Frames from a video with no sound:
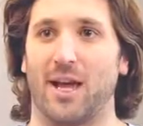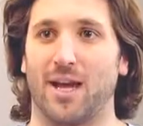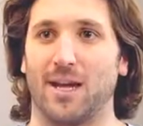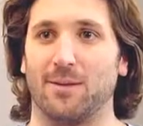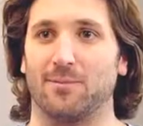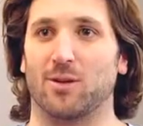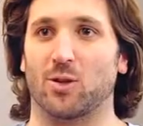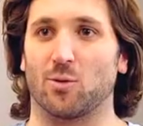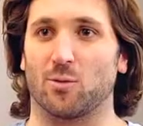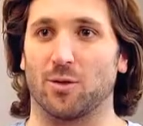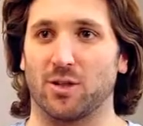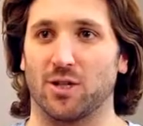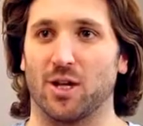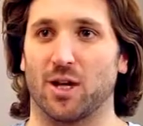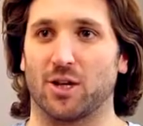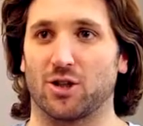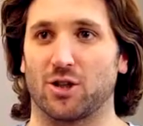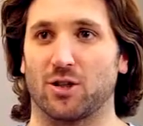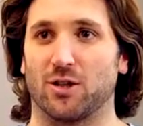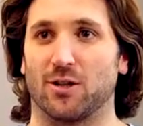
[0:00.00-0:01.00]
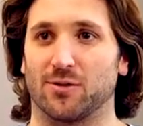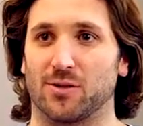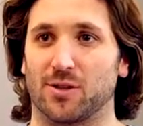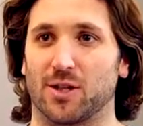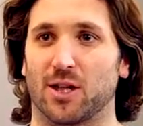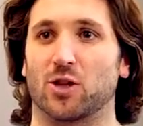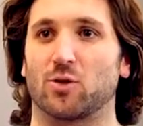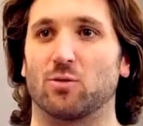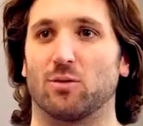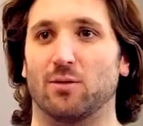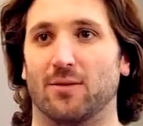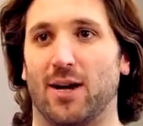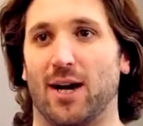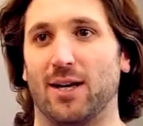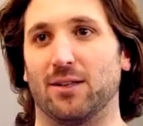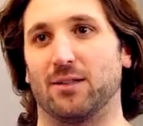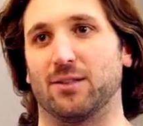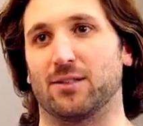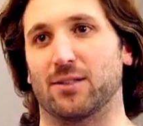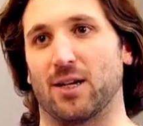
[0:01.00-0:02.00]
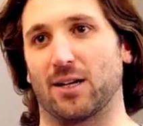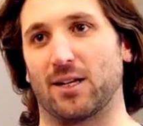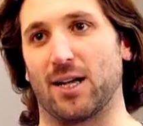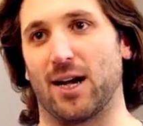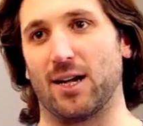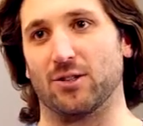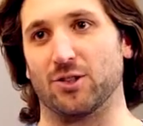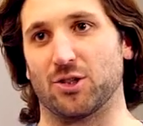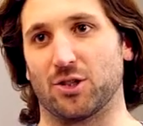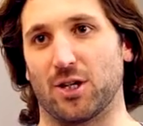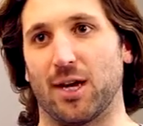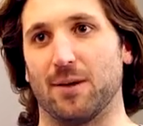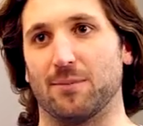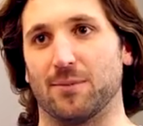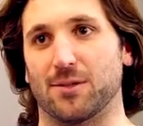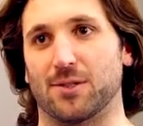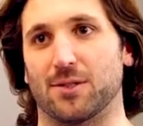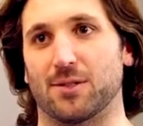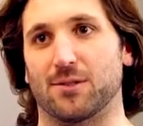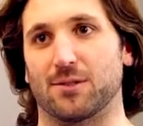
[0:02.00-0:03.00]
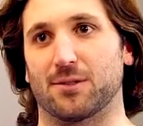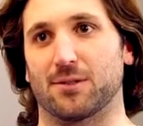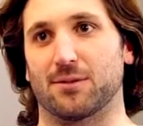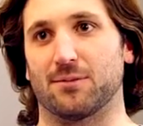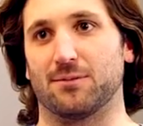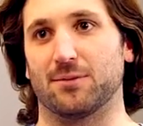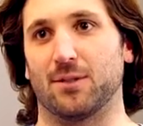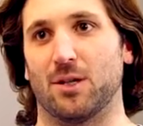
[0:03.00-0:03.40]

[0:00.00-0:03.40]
aimed at the reduction of sexual violence on college campuses.